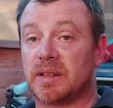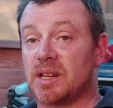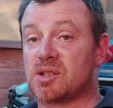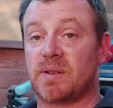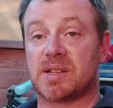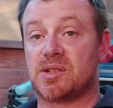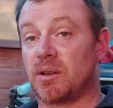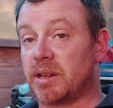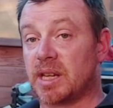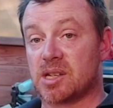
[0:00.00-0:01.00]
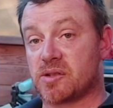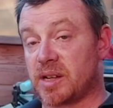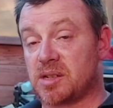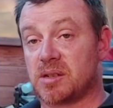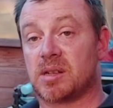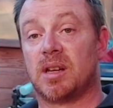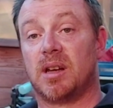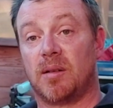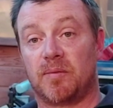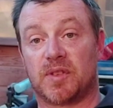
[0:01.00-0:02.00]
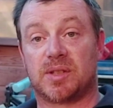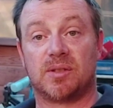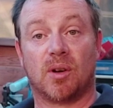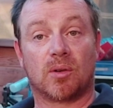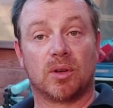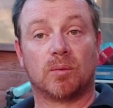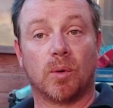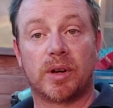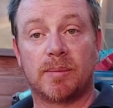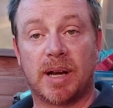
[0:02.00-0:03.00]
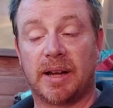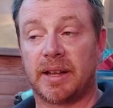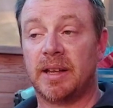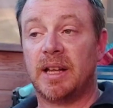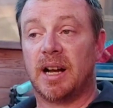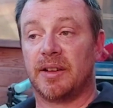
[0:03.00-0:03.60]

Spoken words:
Gets scratches on it, gets scratches. I'm not going to worry about it.